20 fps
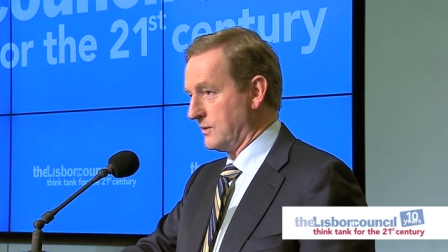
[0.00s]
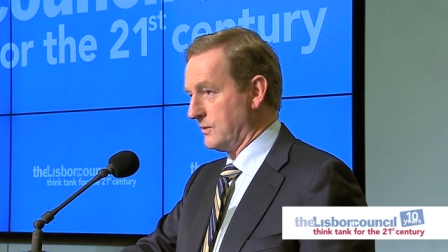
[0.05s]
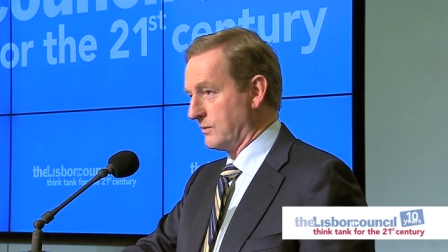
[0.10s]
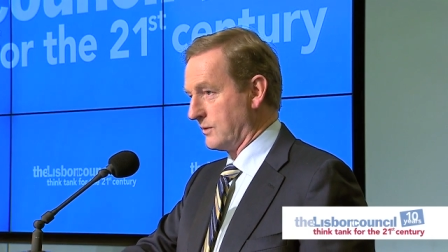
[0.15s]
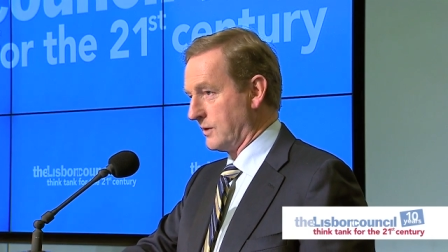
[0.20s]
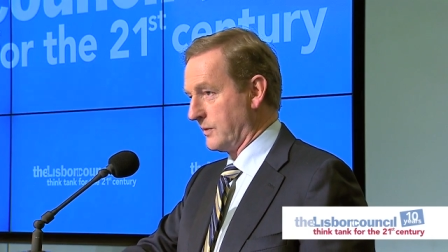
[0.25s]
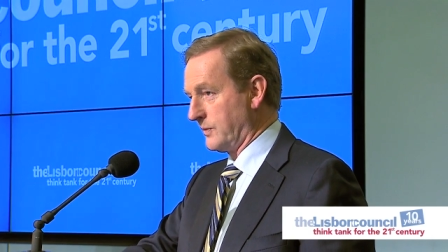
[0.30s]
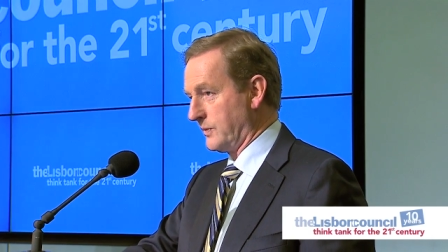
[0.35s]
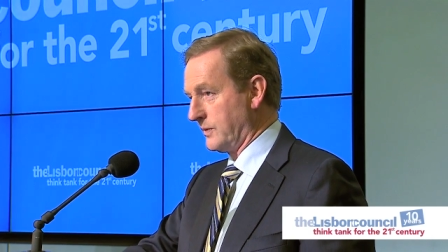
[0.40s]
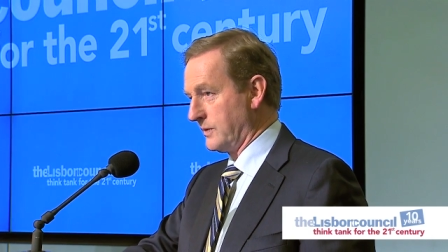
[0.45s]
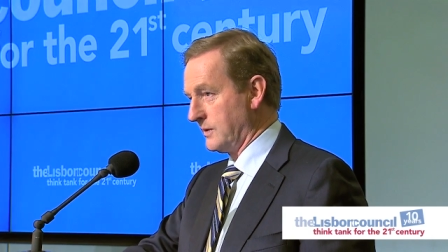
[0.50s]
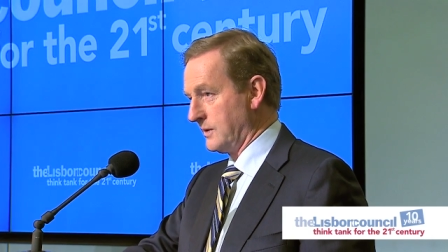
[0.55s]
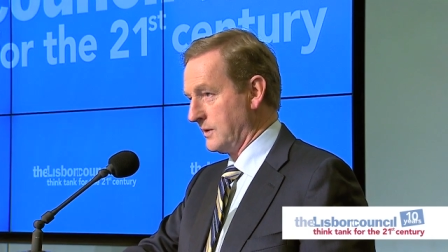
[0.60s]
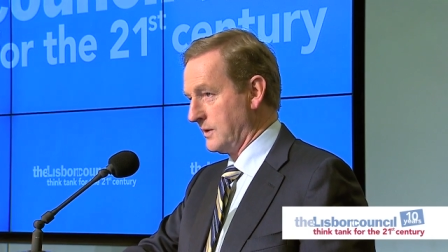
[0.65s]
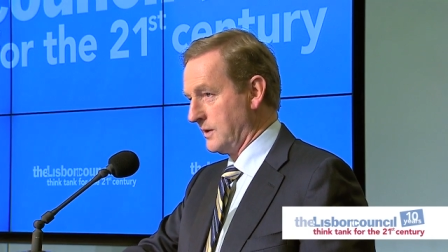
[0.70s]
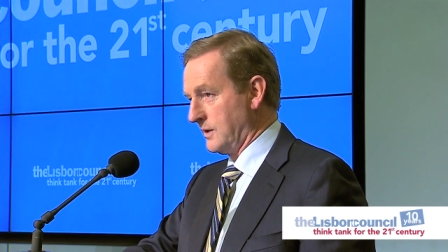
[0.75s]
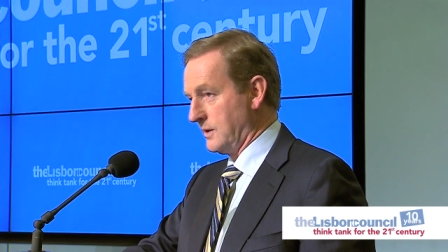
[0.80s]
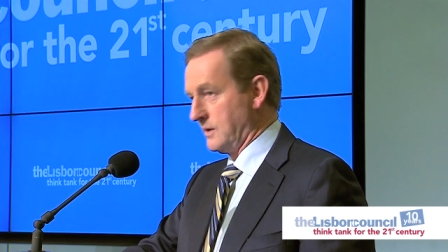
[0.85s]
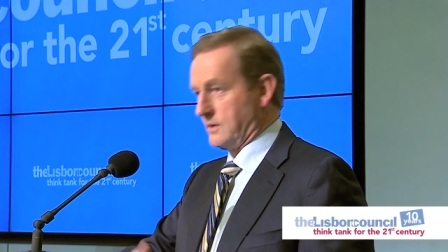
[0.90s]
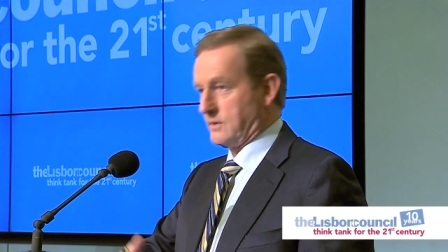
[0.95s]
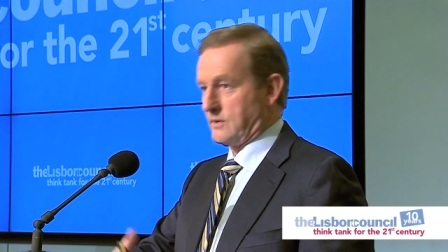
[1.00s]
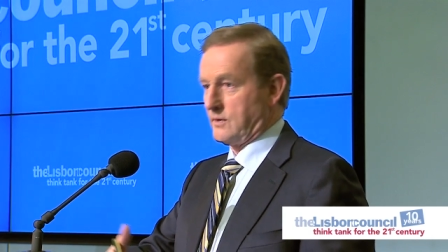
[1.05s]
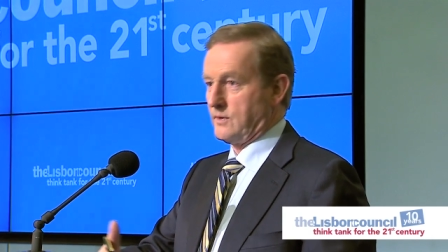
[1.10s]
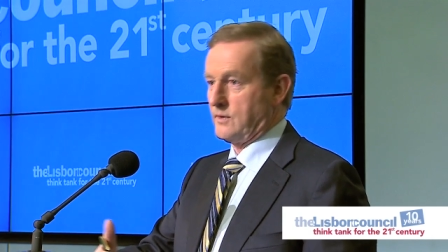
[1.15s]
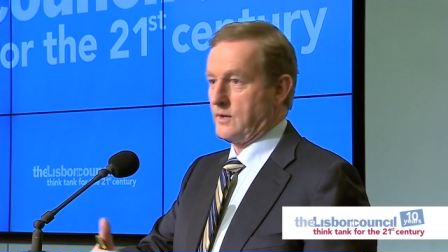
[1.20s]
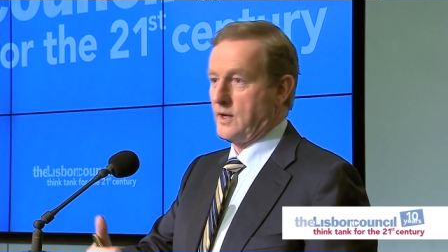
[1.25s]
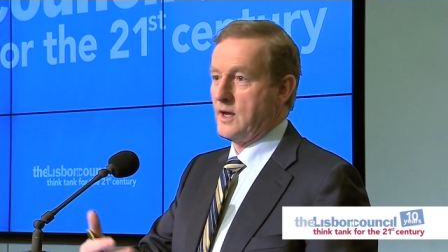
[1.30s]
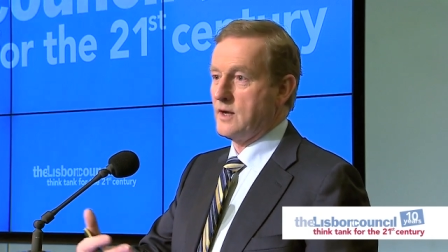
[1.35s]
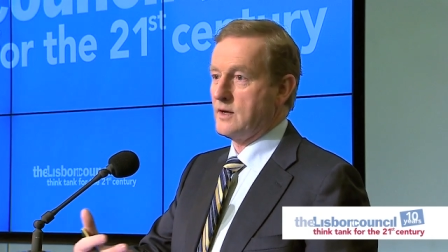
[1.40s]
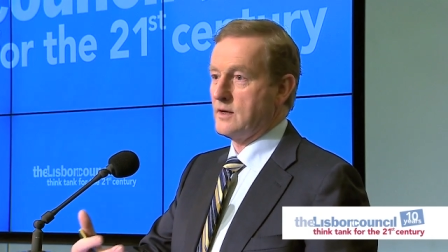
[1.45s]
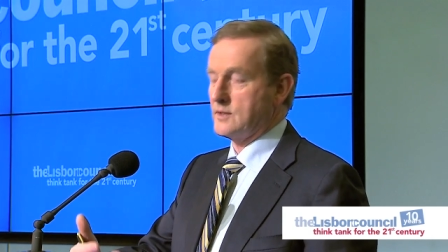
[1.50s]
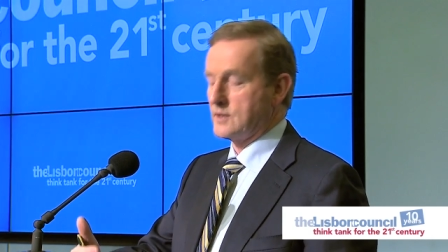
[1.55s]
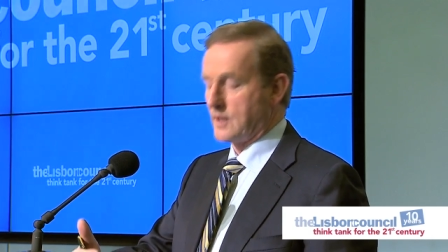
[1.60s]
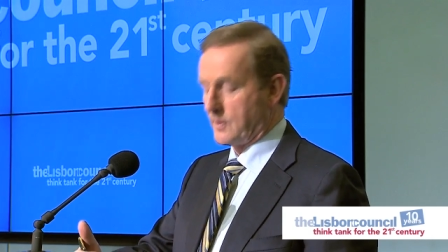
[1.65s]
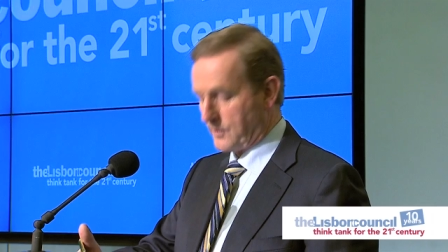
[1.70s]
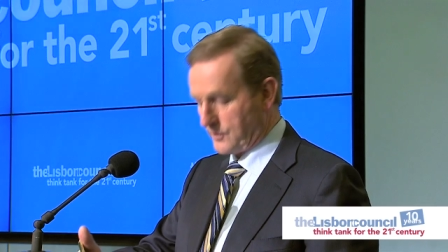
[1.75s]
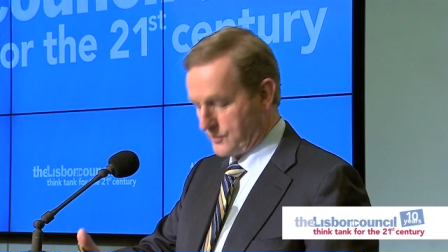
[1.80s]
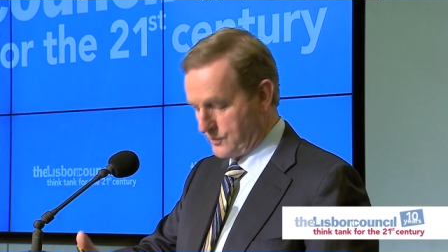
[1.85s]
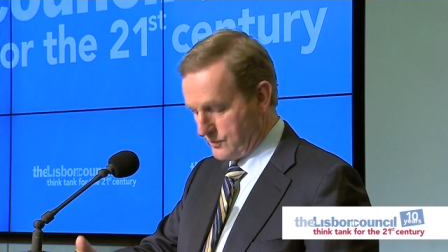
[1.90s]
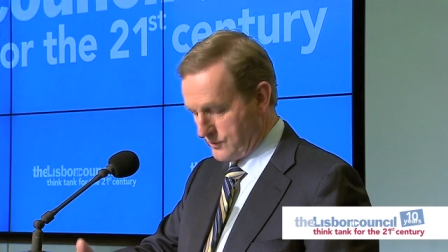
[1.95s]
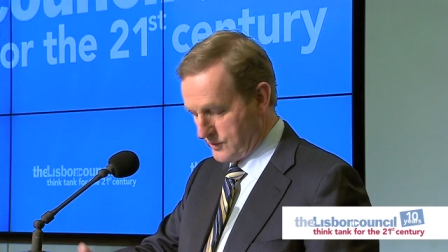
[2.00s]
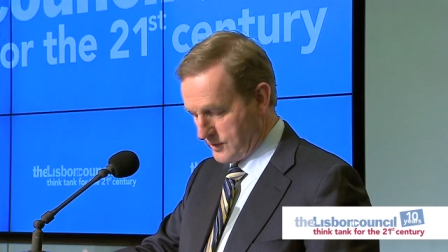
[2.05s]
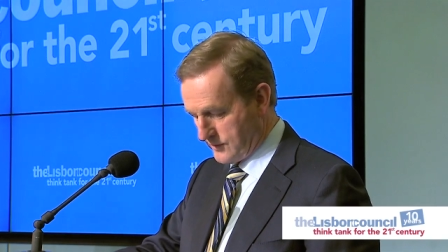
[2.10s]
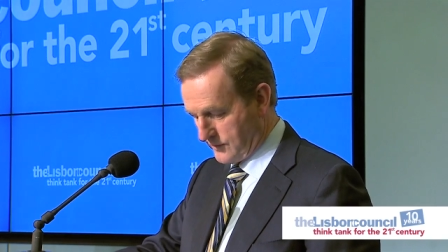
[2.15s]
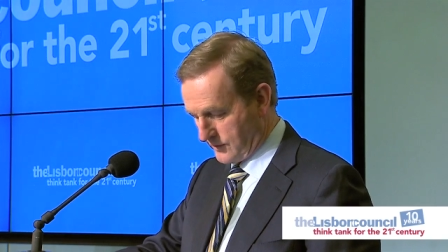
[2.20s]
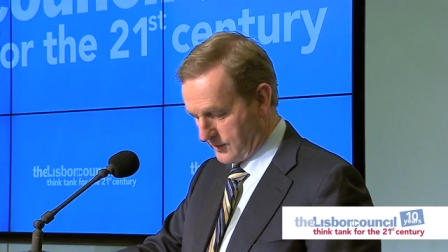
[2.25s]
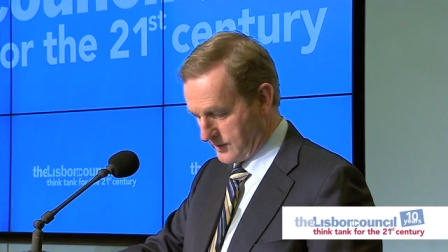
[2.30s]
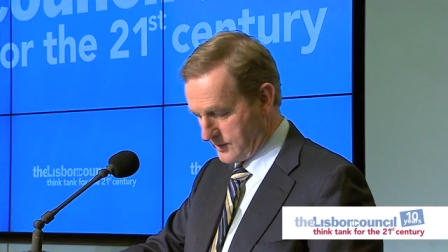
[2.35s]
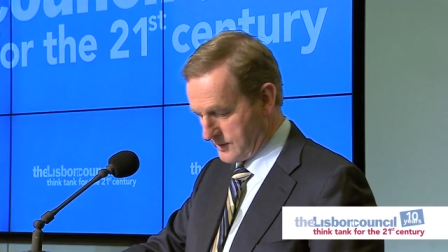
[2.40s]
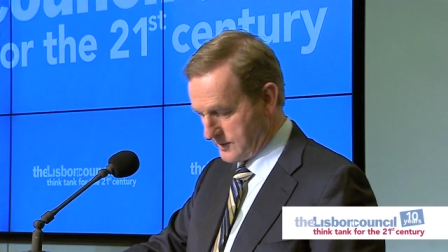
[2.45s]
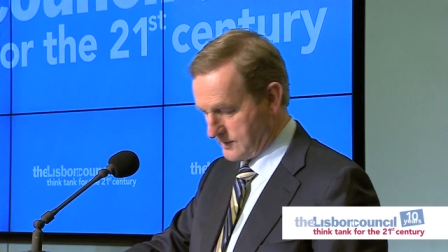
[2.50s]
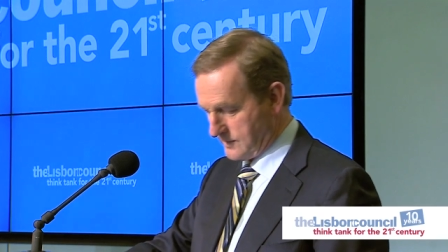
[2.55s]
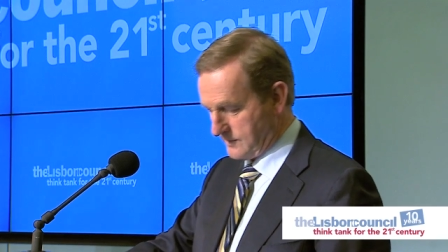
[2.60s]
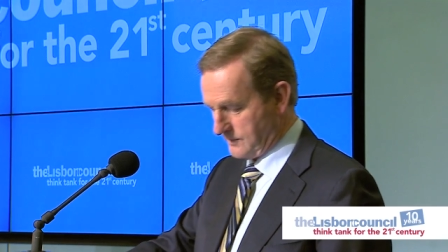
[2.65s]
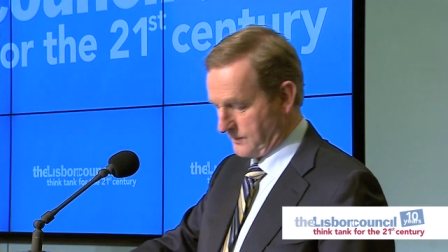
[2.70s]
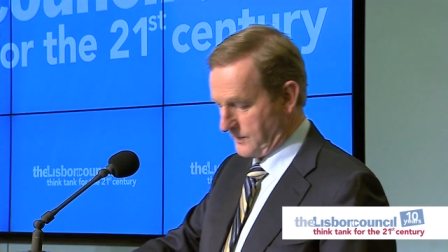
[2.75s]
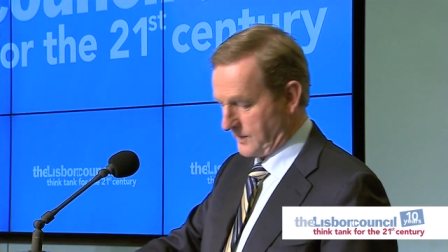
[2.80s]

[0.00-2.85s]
Europe, there are endless opportunities for us.